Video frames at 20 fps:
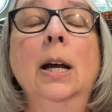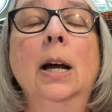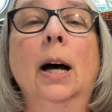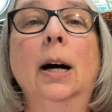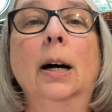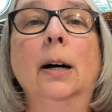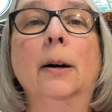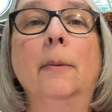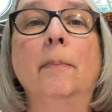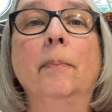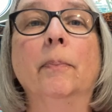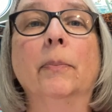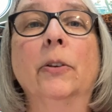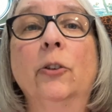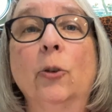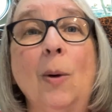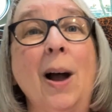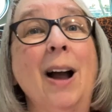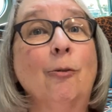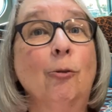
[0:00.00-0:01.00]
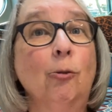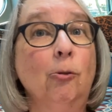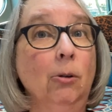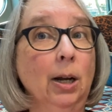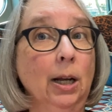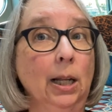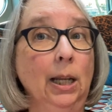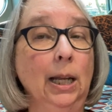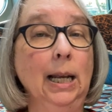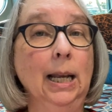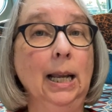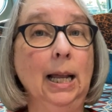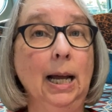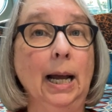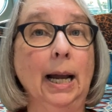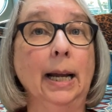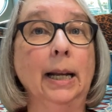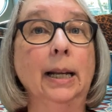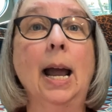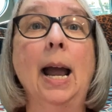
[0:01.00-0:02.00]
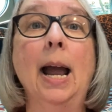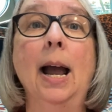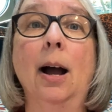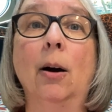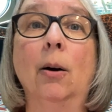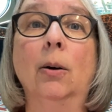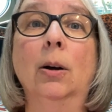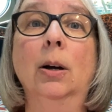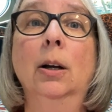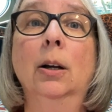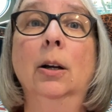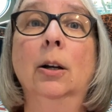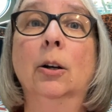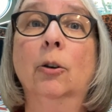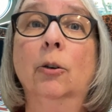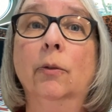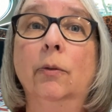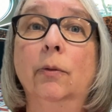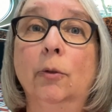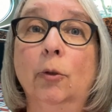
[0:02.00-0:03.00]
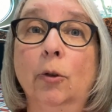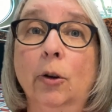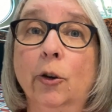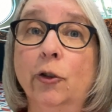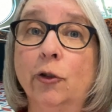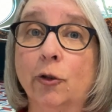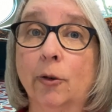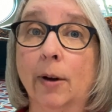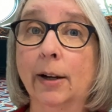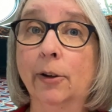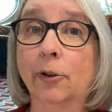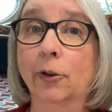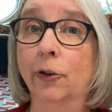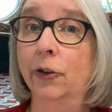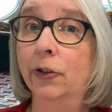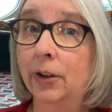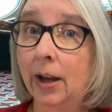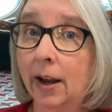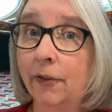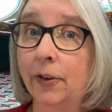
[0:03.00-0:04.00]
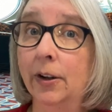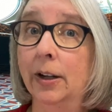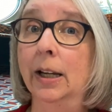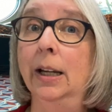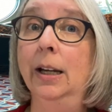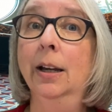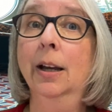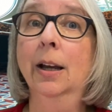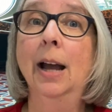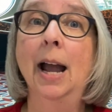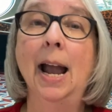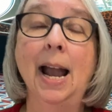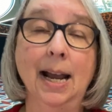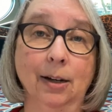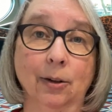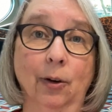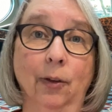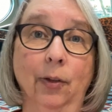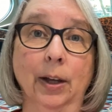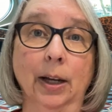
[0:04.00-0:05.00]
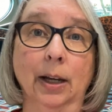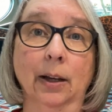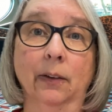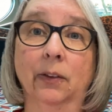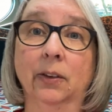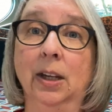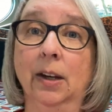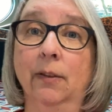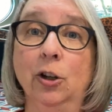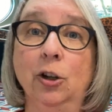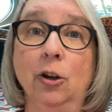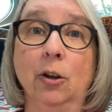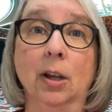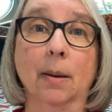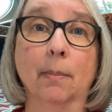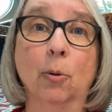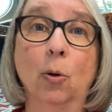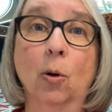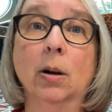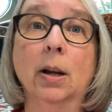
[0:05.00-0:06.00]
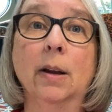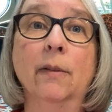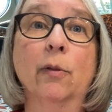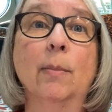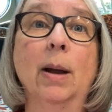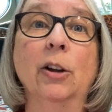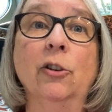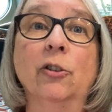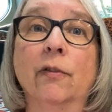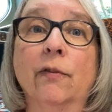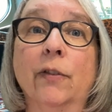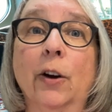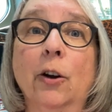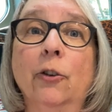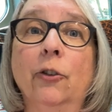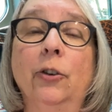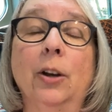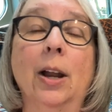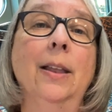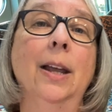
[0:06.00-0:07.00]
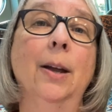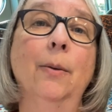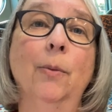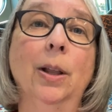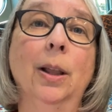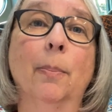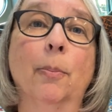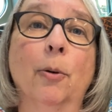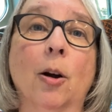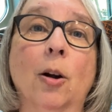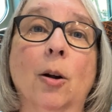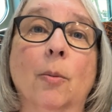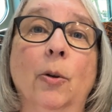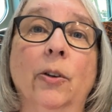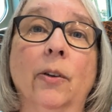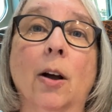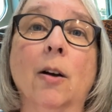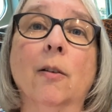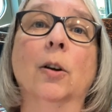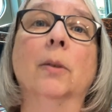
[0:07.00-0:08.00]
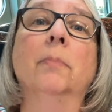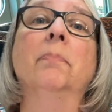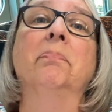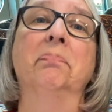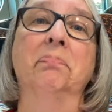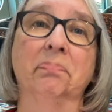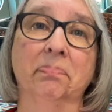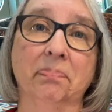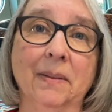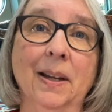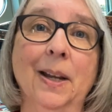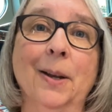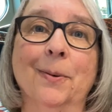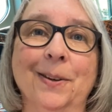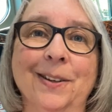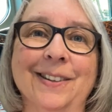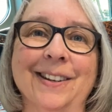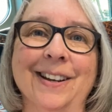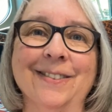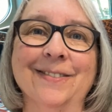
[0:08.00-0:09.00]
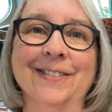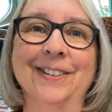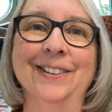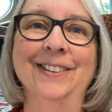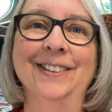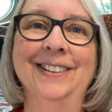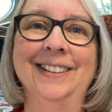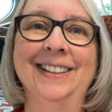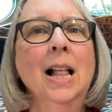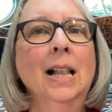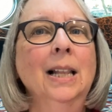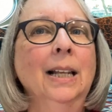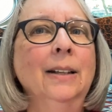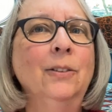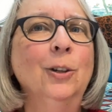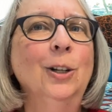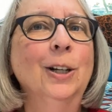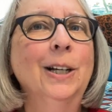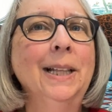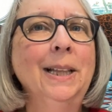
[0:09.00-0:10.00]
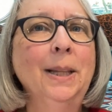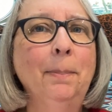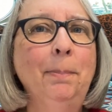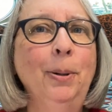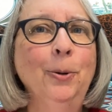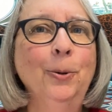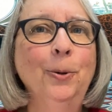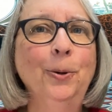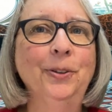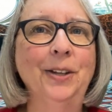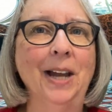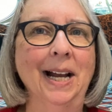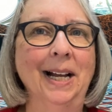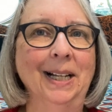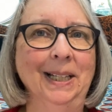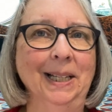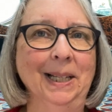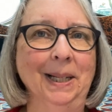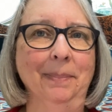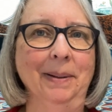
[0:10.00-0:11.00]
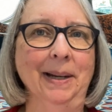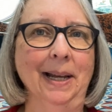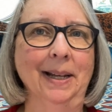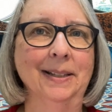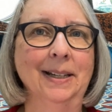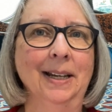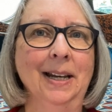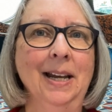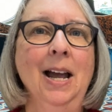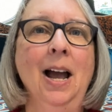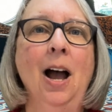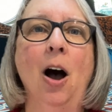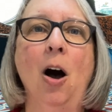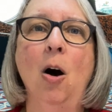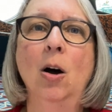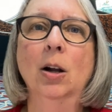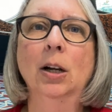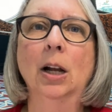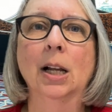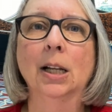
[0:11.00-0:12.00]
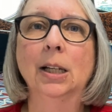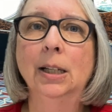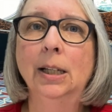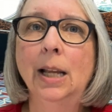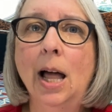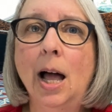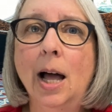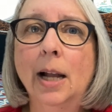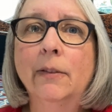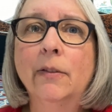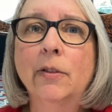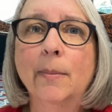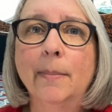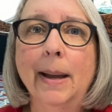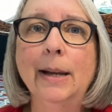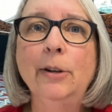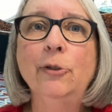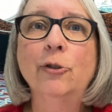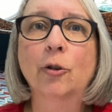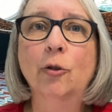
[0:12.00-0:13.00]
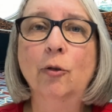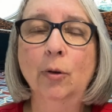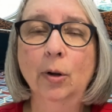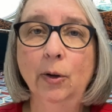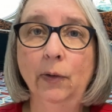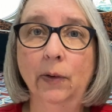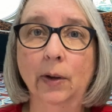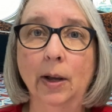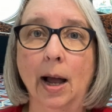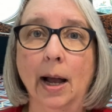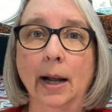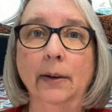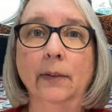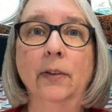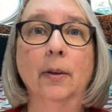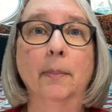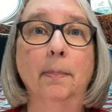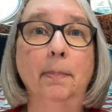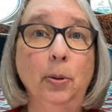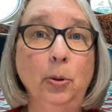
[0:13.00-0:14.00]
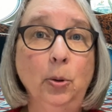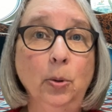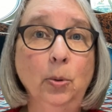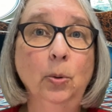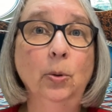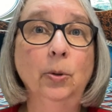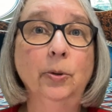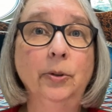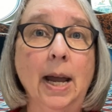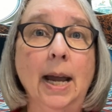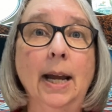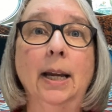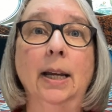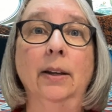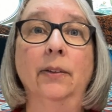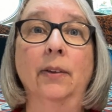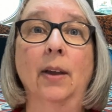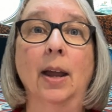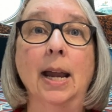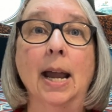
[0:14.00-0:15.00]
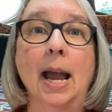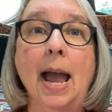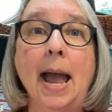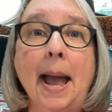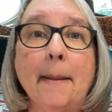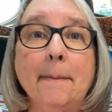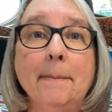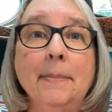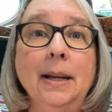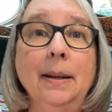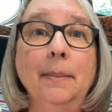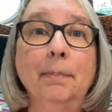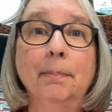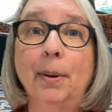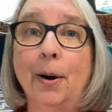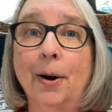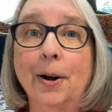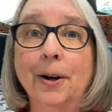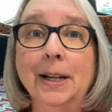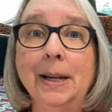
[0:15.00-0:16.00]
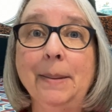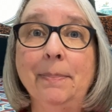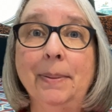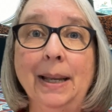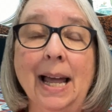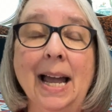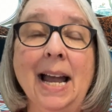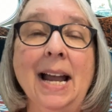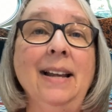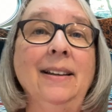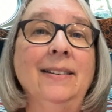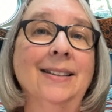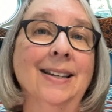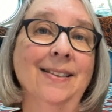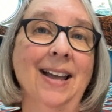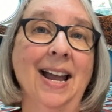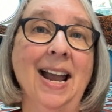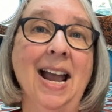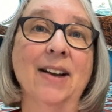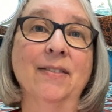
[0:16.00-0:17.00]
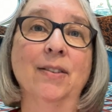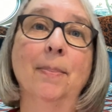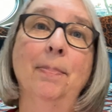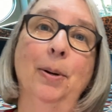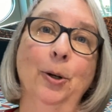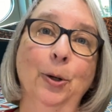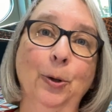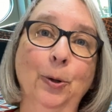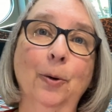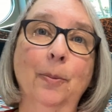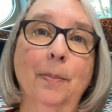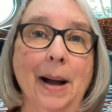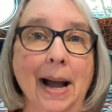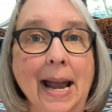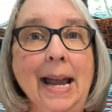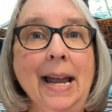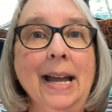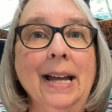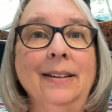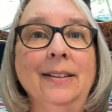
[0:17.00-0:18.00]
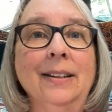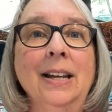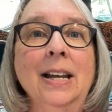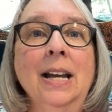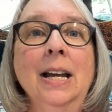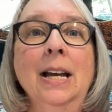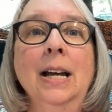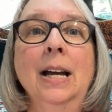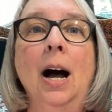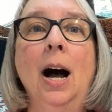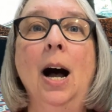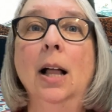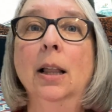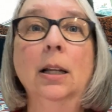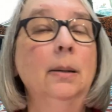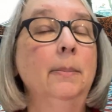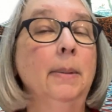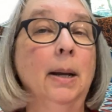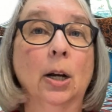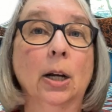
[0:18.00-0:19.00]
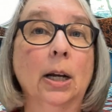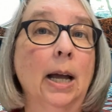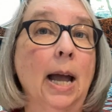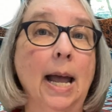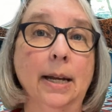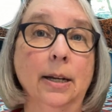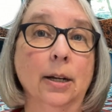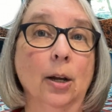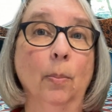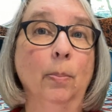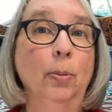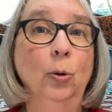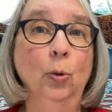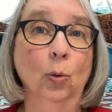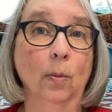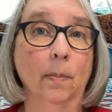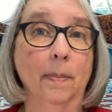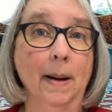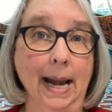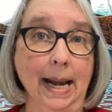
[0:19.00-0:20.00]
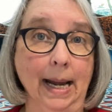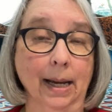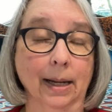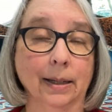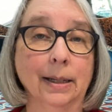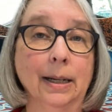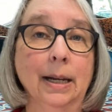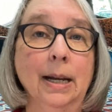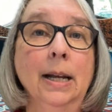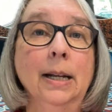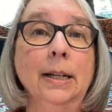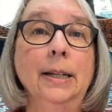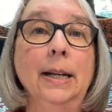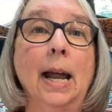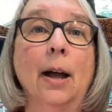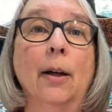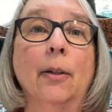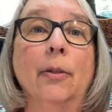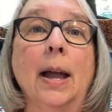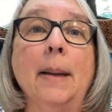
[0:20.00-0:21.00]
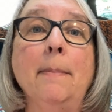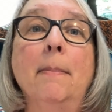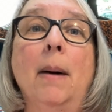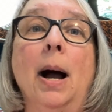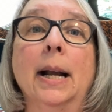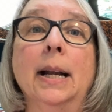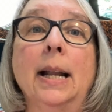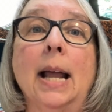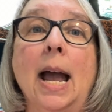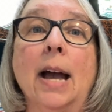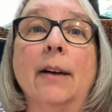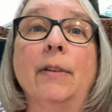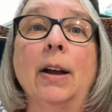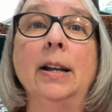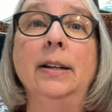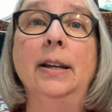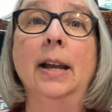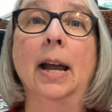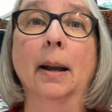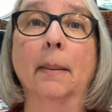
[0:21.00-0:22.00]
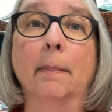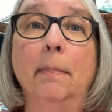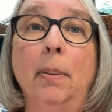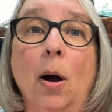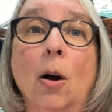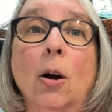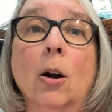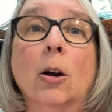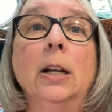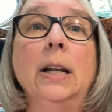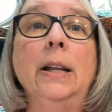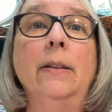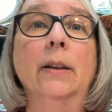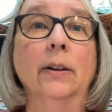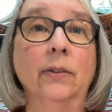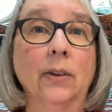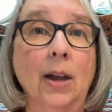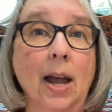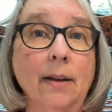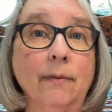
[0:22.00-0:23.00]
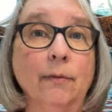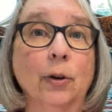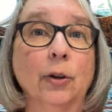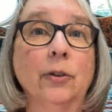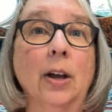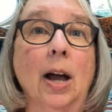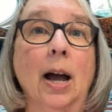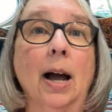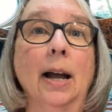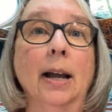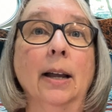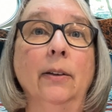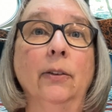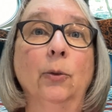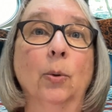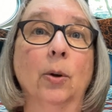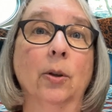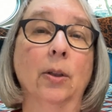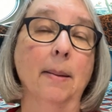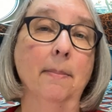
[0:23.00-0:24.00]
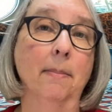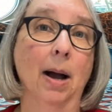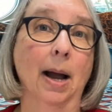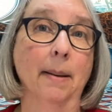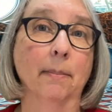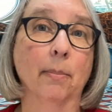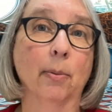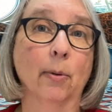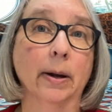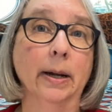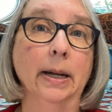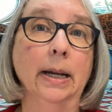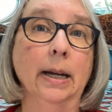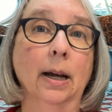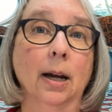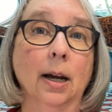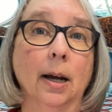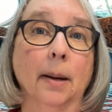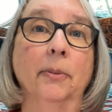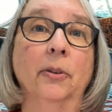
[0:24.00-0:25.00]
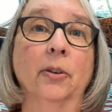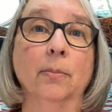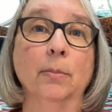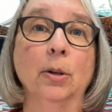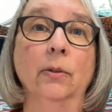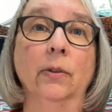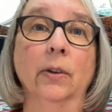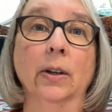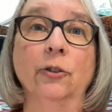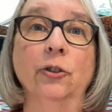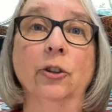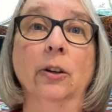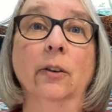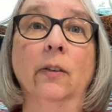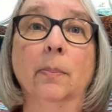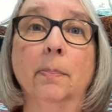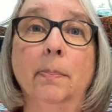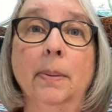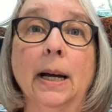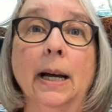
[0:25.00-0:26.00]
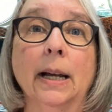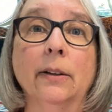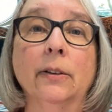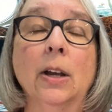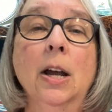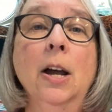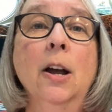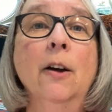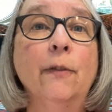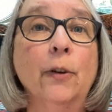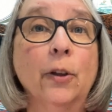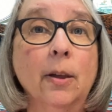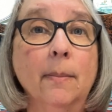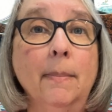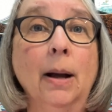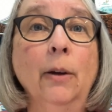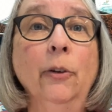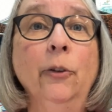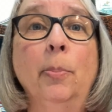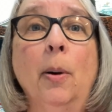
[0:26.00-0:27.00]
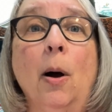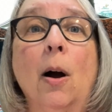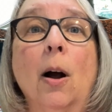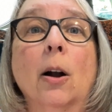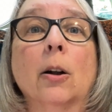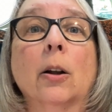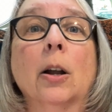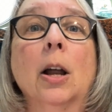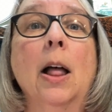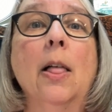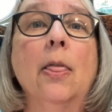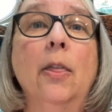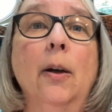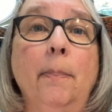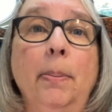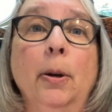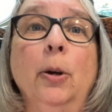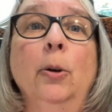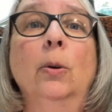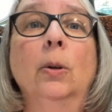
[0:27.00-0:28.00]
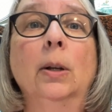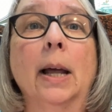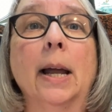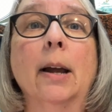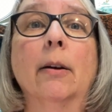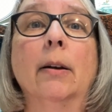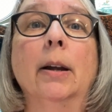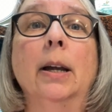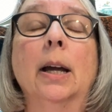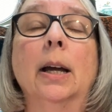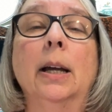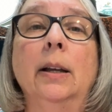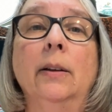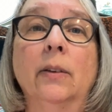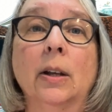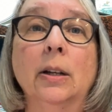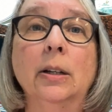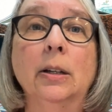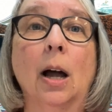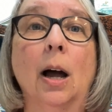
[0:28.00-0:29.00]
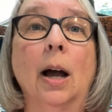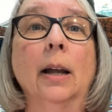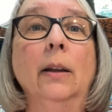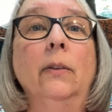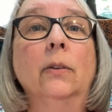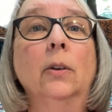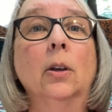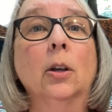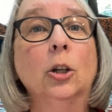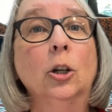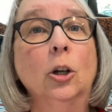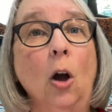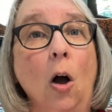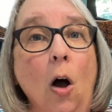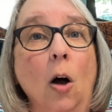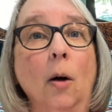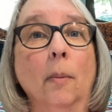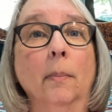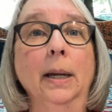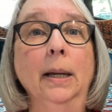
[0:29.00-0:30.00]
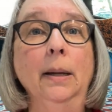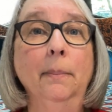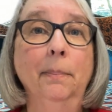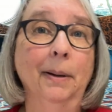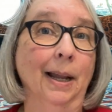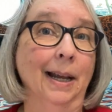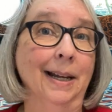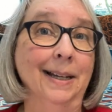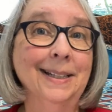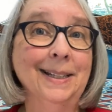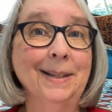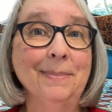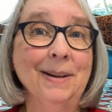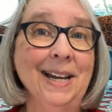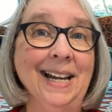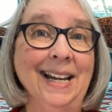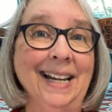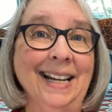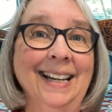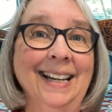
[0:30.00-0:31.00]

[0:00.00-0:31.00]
So I really like how cruise director Stephanie handled this, giving you the important information first, and then when the program was over, it was over. Let's look at the pool deck a little bit. On a lot of the major cruise lines, the pool deck is a happening party place, and they have a pool band. Holland America had no pool band. Now, they might have a deck party that's advertised where they might bring up some musicians, but for the most part, the pool area is a nice, calming place to be.